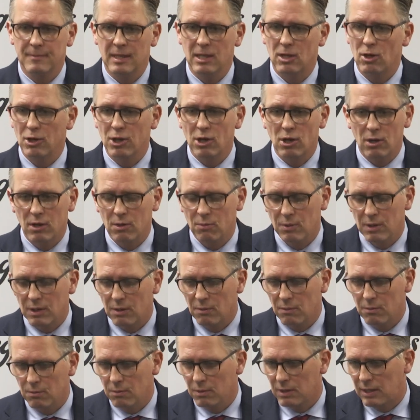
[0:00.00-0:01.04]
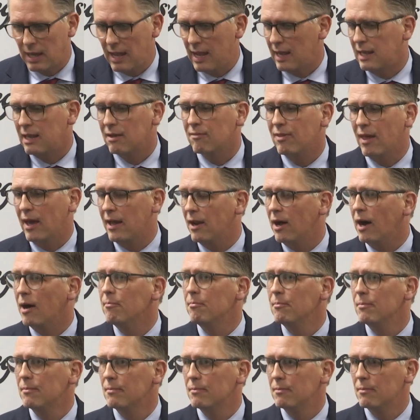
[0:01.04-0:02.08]
you know, you we, we can't give that
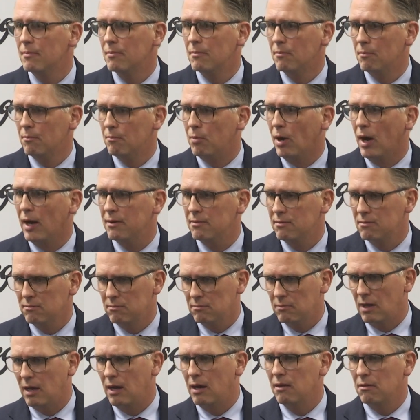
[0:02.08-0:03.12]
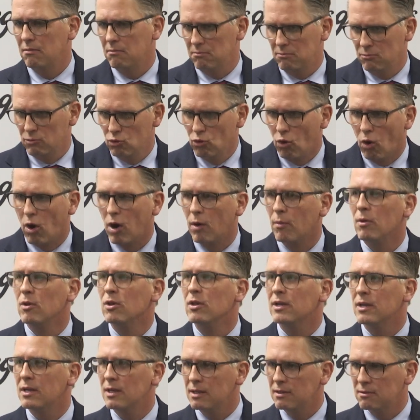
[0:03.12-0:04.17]
up, but
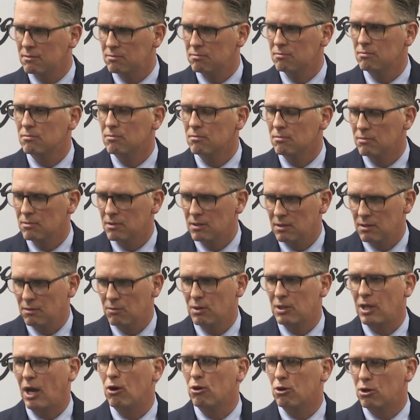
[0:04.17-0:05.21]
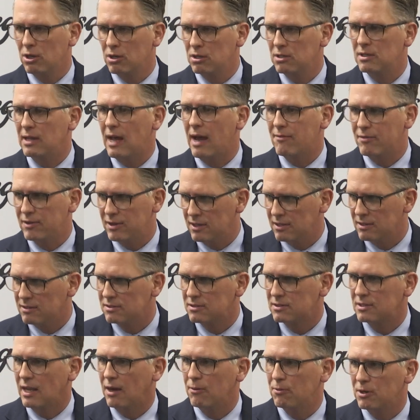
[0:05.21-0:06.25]
normally, with how good Devon
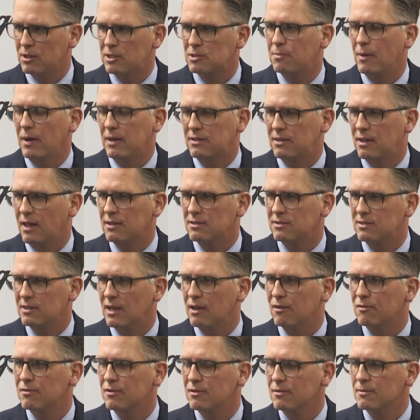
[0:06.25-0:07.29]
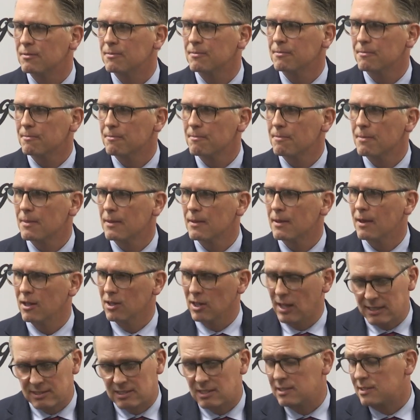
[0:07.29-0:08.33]
is, I would expect that save.
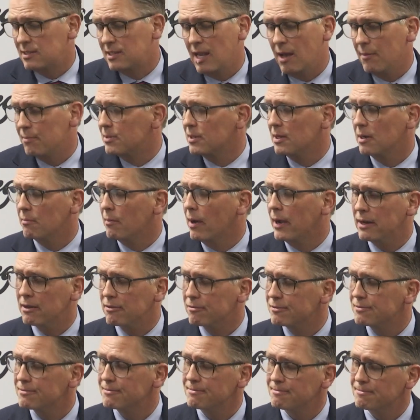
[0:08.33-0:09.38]
Unless it skipped, and it might have.